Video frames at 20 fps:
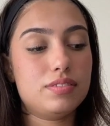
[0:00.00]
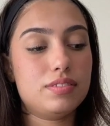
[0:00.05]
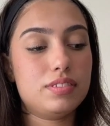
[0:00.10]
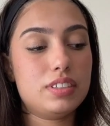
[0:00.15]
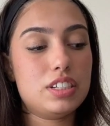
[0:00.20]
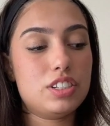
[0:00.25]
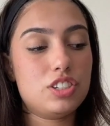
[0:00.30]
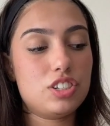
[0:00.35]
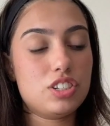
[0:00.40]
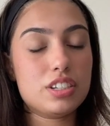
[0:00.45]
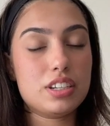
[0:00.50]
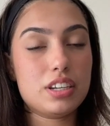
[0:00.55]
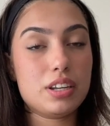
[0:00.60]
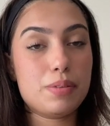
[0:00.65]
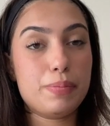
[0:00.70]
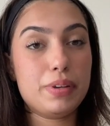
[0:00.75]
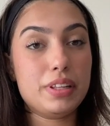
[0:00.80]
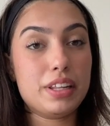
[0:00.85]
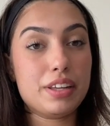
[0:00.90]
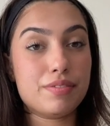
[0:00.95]
is just gonna
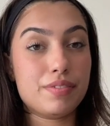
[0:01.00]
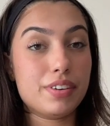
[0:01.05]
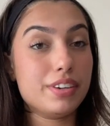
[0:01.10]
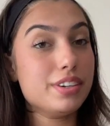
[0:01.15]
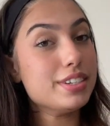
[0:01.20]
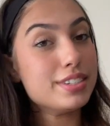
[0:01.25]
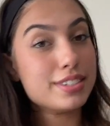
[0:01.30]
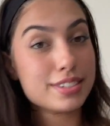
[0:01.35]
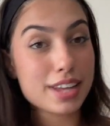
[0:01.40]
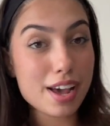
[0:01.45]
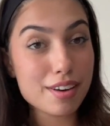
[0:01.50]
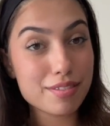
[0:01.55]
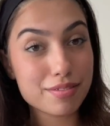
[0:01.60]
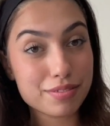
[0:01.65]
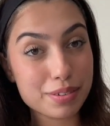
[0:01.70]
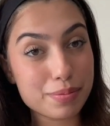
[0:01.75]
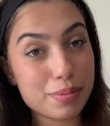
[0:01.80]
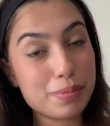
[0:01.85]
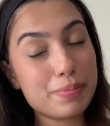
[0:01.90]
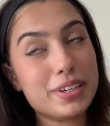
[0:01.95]
be very sad
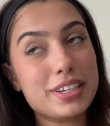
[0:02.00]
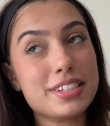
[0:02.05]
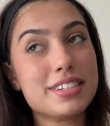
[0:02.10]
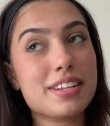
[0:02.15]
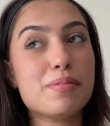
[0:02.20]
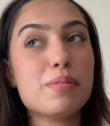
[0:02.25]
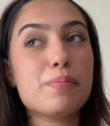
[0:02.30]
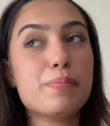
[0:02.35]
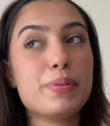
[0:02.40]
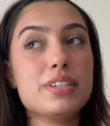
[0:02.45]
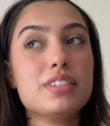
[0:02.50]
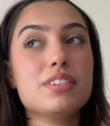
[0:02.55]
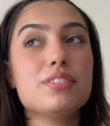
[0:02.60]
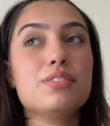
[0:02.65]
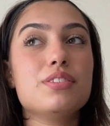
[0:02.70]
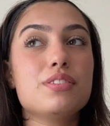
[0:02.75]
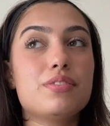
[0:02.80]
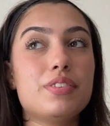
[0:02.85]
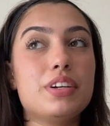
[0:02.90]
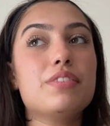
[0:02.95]
for me, because I'm a person
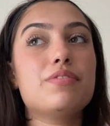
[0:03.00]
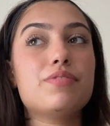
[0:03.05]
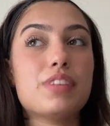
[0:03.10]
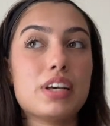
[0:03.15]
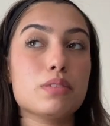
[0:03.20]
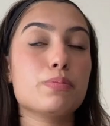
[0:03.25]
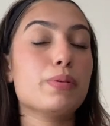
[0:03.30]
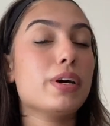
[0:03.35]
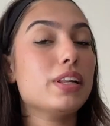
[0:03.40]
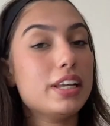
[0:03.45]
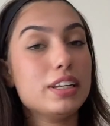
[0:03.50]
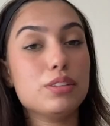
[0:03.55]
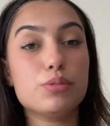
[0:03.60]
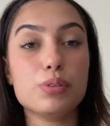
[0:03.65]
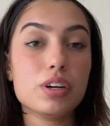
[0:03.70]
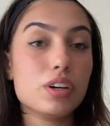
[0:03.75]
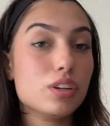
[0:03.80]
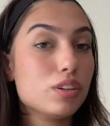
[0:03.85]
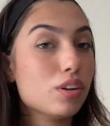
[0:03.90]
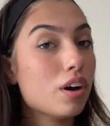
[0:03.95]
who's very flexible. I like
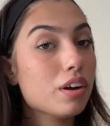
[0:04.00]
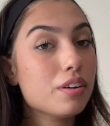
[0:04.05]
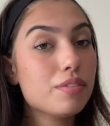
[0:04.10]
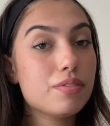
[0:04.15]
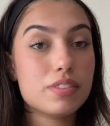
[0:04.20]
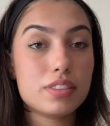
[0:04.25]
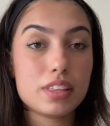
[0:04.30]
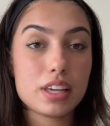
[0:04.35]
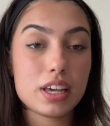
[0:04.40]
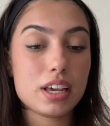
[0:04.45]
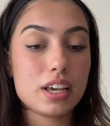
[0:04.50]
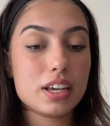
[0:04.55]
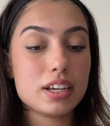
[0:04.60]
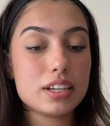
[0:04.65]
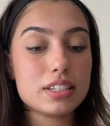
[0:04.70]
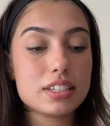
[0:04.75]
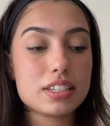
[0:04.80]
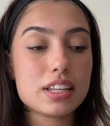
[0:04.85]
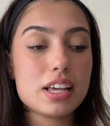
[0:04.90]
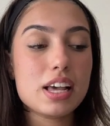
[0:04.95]
doing a lot of
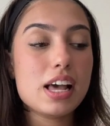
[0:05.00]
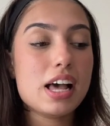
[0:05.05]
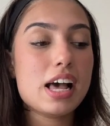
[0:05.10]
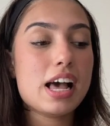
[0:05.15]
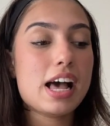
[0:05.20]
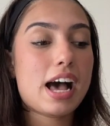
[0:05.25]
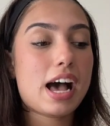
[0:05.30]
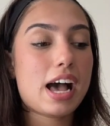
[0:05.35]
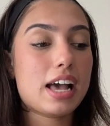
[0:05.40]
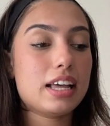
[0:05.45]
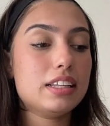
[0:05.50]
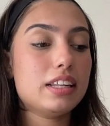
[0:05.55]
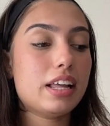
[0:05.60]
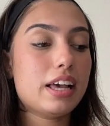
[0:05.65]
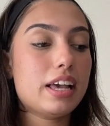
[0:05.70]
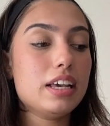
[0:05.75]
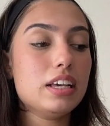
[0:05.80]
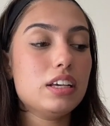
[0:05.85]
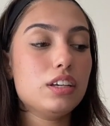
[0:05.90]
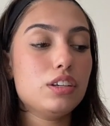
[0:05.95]
things. I
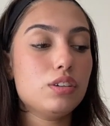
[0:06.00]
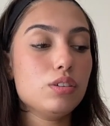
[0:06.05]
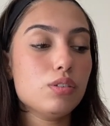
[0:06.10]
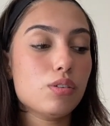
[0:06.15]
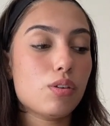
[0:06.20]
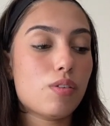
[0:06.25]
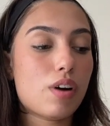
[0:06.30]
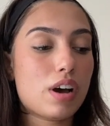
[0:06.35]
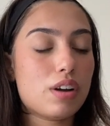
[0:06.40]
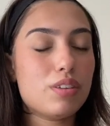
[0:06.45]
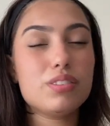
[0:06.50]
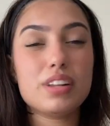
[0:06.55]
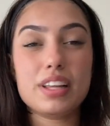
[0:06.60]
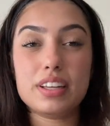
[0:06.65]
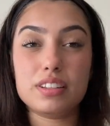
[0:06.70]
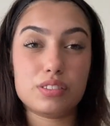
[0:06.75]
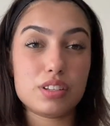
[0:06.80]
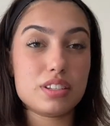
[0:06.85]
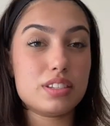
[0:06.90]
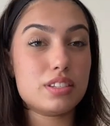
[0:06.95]
I don't
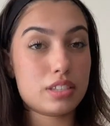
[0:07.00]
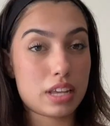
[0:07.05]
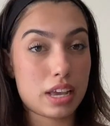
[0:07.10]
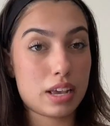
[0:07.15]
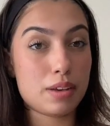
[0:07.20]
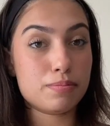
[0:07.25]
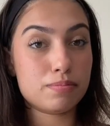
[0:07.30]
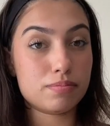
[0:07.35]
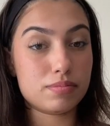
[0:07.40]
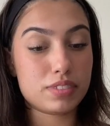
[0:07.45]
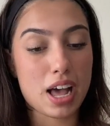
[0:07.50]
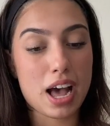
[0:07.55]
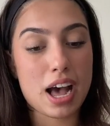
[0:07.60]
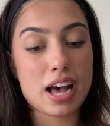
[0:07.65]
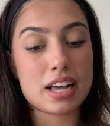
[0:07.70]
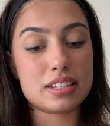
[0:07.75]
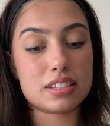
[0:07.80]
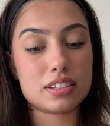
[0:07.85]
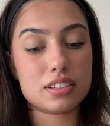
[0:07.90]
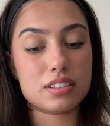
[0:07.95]
like
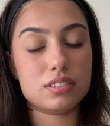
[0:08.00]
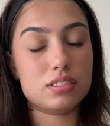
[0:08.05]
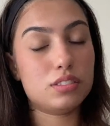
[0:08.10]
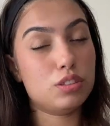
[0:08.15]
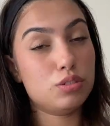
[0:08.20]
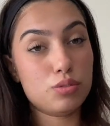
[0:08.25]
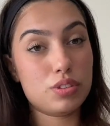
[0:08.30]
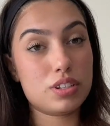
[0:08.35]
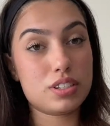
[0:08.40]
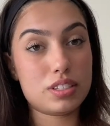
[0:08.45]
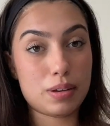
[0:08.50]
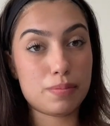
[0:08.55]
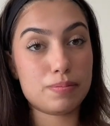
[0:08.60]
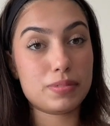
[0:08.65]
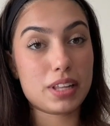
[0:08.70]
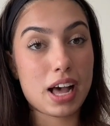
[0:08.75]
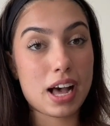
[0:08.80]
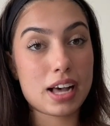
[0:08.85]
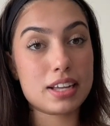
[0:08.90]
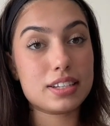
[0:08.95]
to do the same
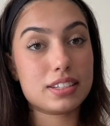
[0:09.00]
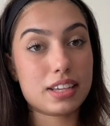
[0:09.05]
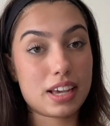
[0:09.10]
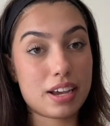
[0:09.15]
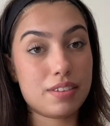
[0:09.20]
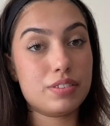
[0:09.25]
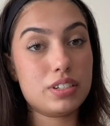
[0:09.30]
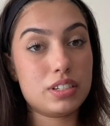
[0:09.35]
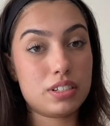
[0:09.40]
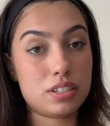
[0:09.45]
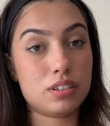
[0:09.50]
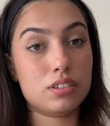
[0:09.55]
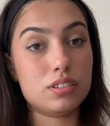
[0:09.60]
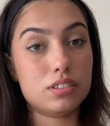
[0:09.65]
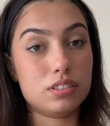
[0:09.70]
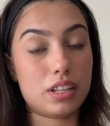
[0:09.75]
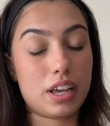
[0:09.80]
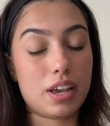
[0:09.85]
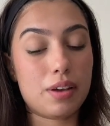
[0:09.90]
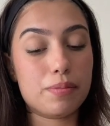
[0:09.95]
task every single
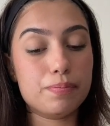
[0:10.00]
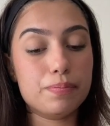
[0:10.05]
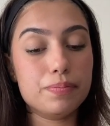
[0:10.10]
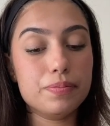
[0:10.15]
day.